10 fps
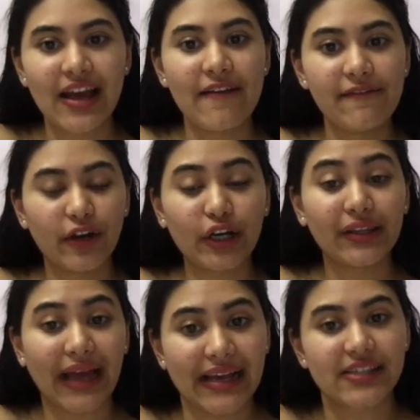very
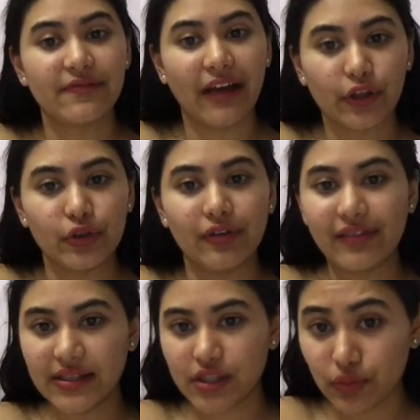last value of
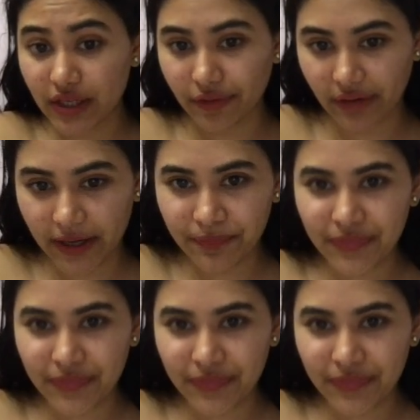this 2D array.